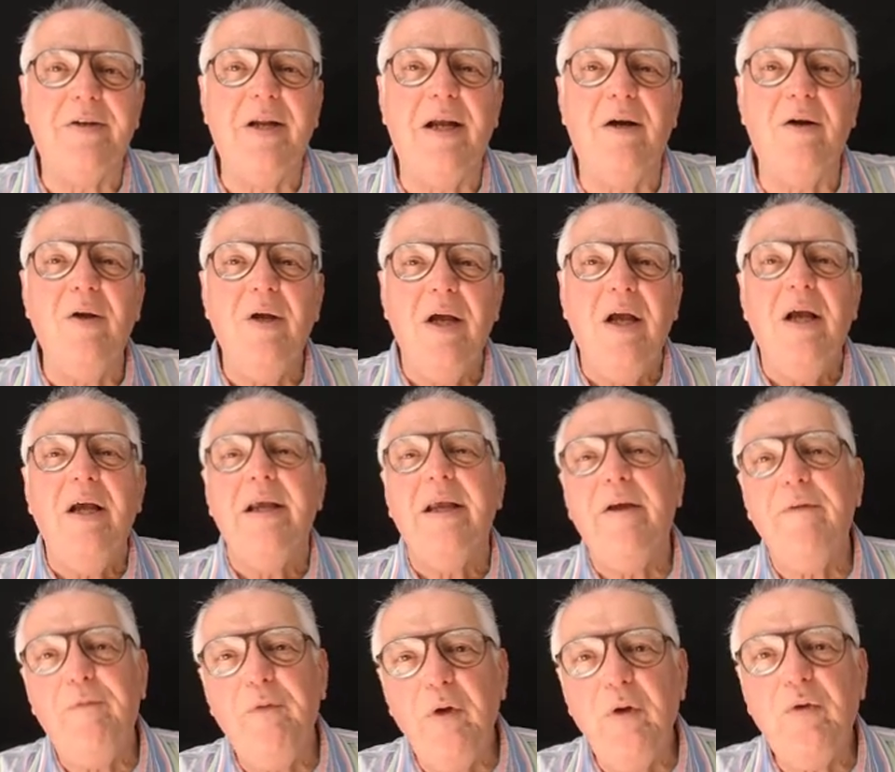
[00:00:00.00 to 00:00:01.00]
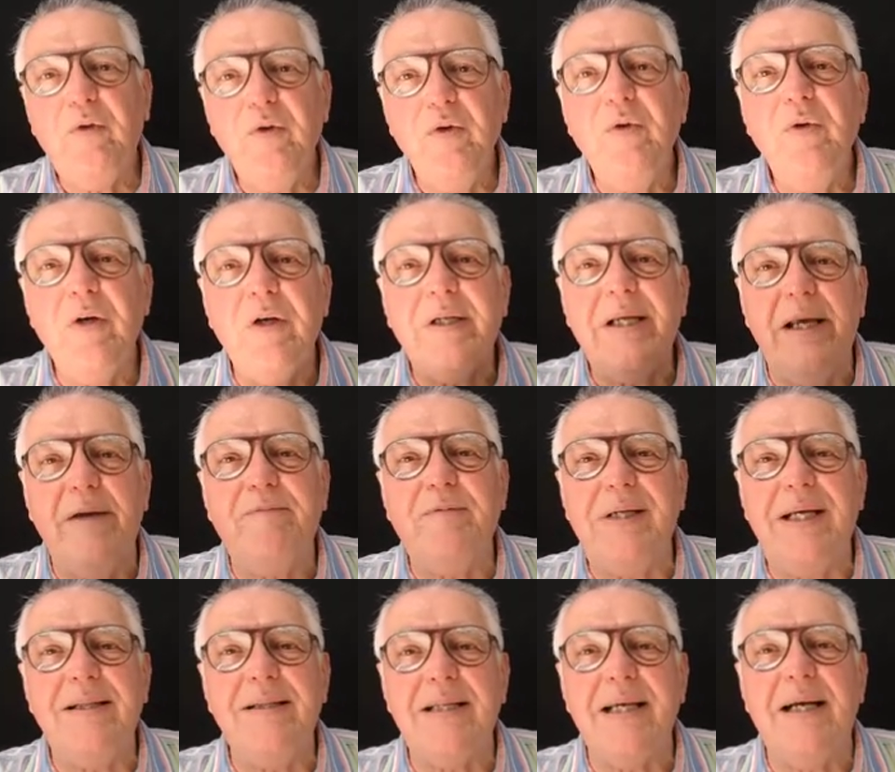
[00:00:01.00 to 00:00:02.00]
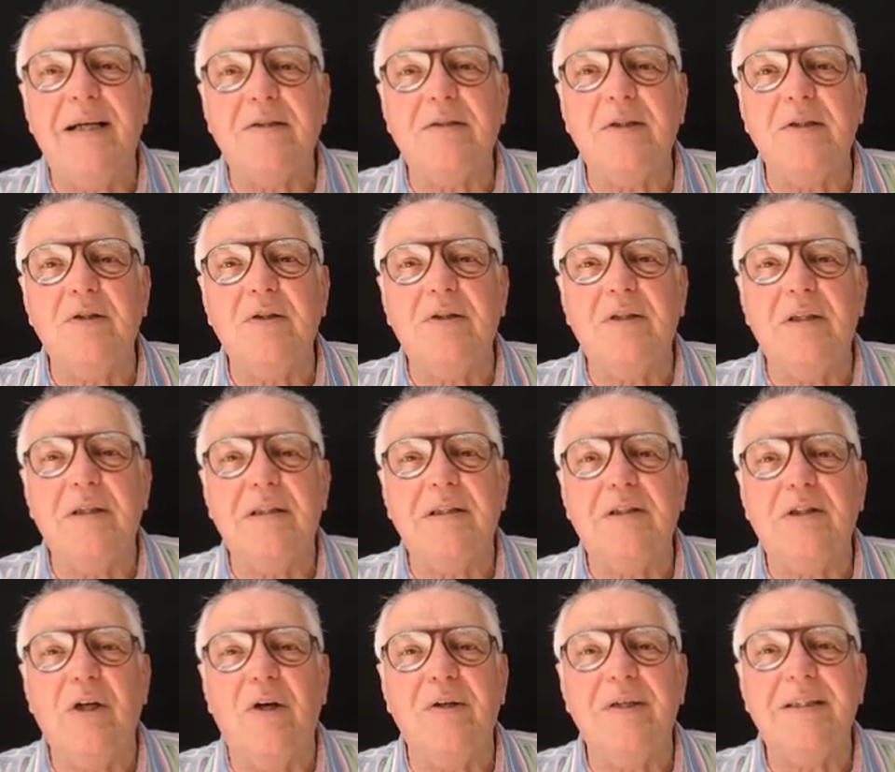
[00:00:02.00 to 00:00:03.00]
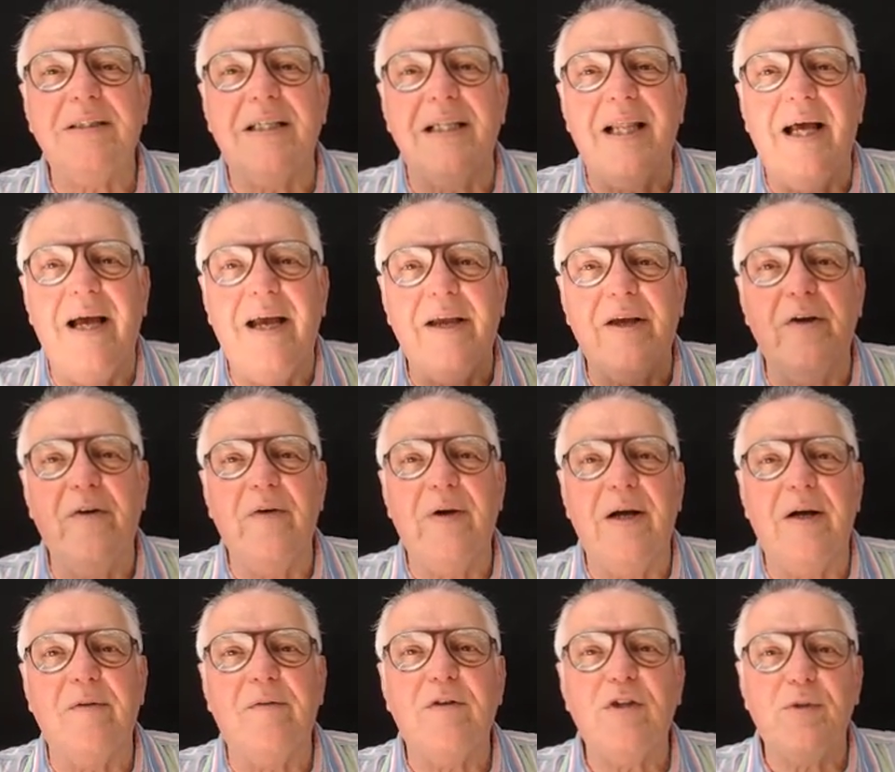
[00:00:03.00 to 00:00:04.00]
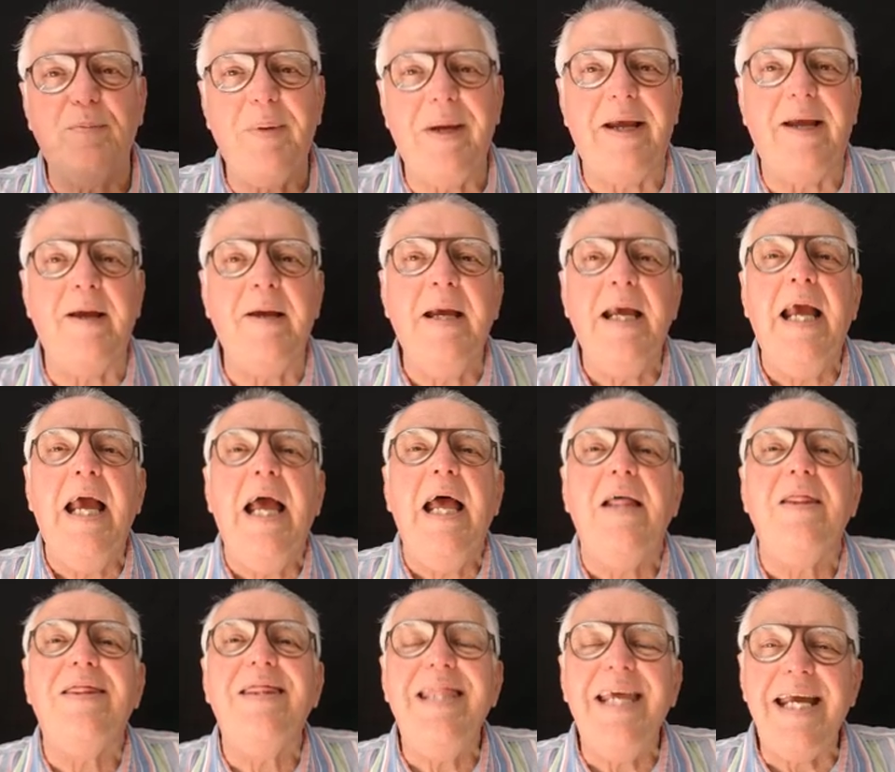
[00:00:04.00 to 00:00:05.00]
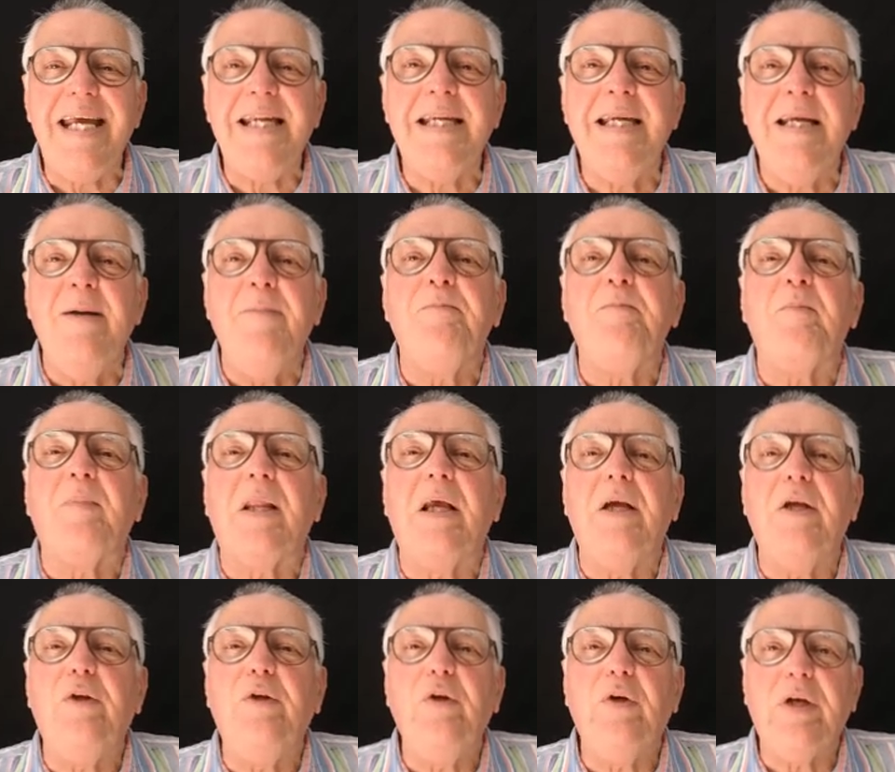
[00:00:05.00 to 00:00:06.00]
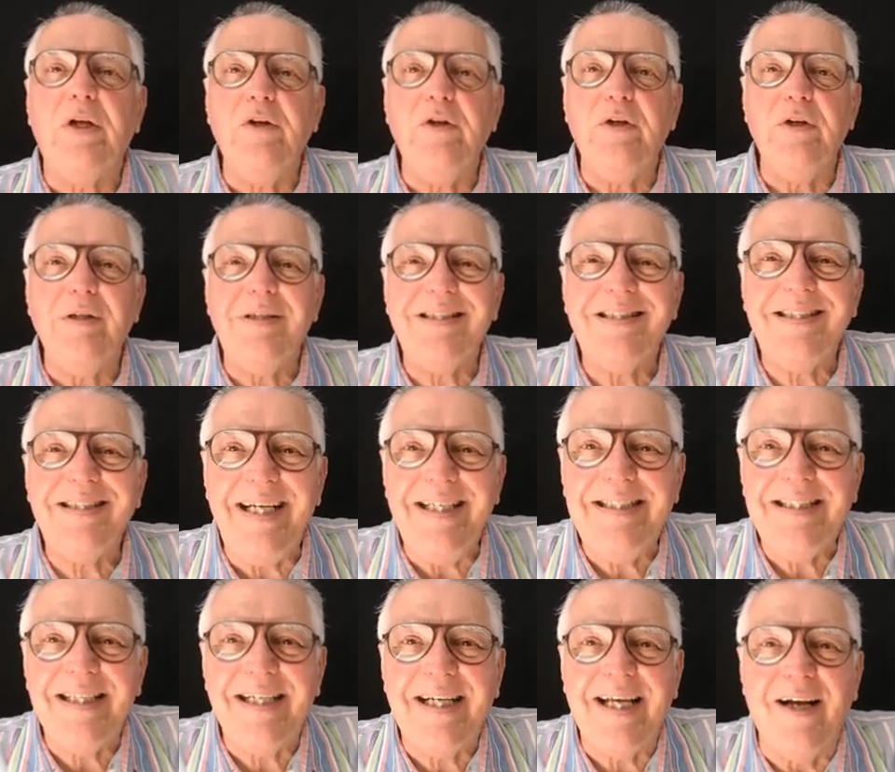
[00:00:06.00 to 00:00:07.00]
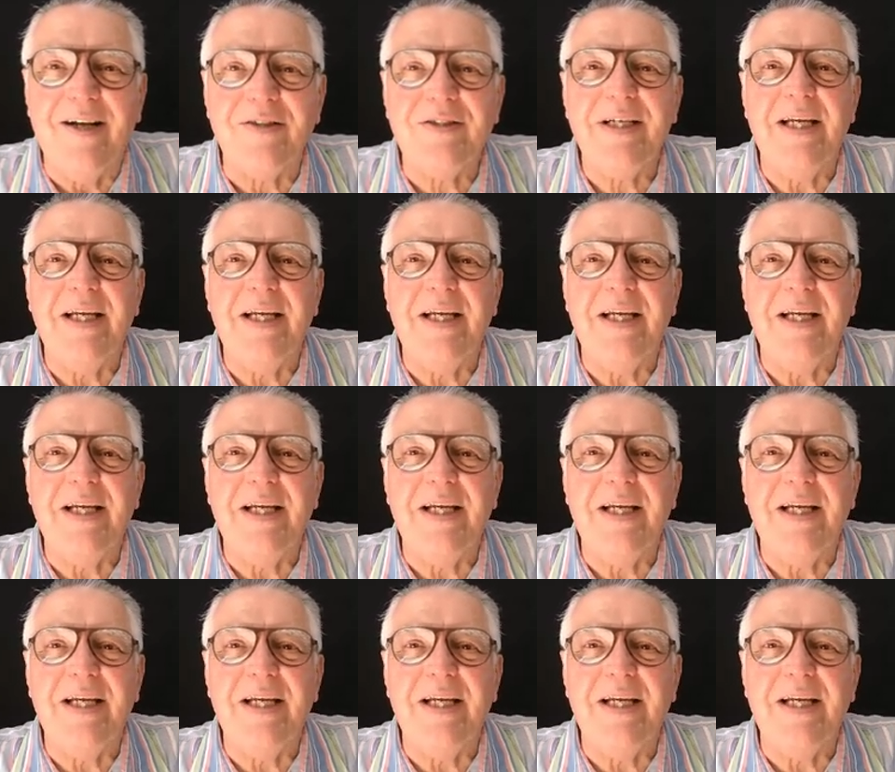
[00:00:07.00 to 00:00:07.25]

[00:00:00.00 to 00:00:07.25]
Now, if you do not have ten thousand dollars lying around spare, then you can use cent accounts.